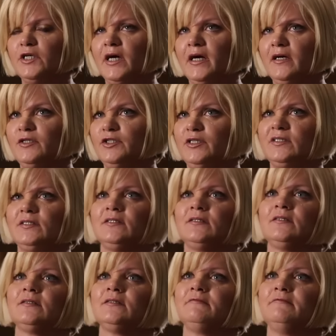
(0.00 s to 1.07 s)
and just
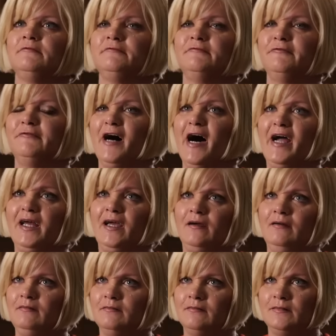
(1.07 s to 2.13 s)

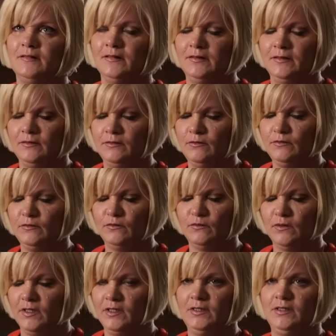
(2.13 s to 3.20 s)
fighting to
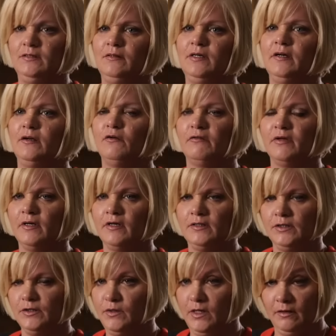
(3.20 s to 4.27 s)
want to get over there
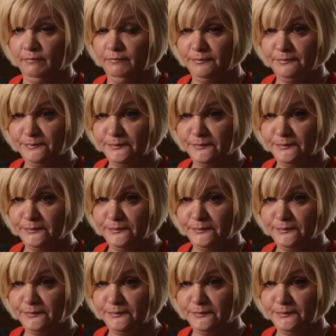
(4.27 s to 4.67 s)
to him.